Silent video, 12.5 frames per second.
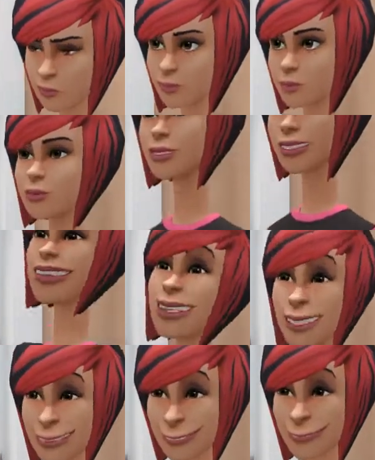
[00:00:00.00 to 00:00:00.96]

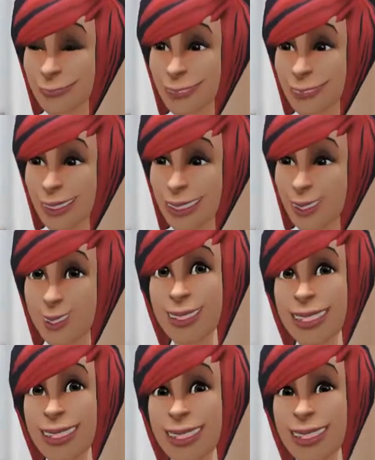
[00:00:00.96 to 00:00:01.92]
Aha! I
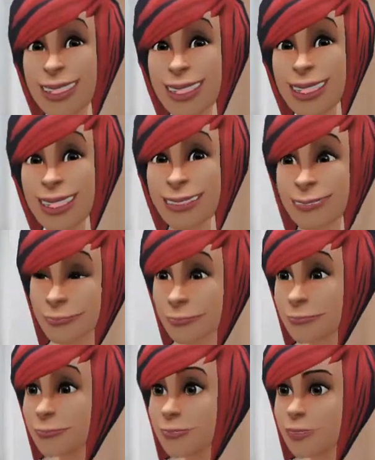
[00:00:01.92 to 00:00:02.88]
know what to do.
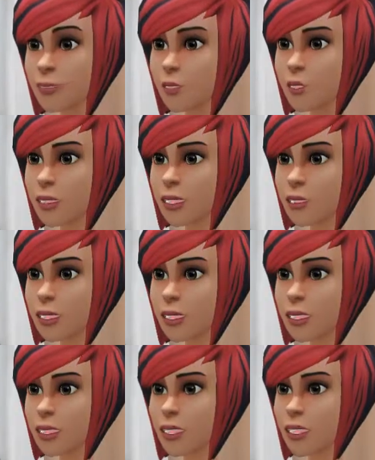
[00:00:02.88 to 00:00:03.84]
Just all I
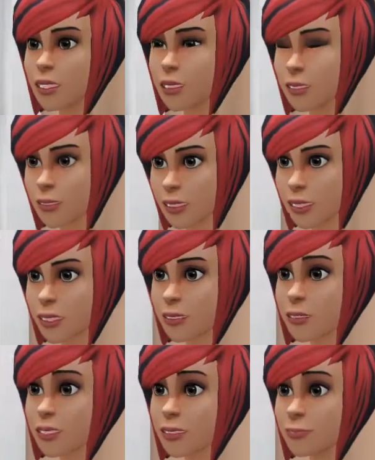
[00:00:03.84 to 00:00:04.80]
need to is to
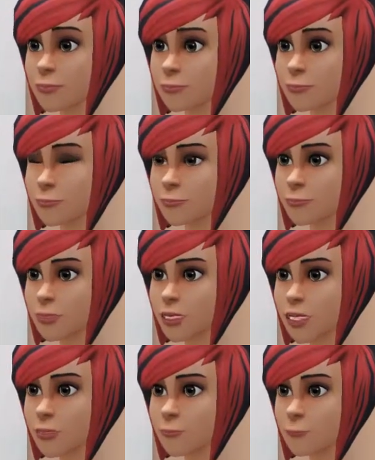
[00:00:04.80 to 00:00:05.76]
rest. I'll be back.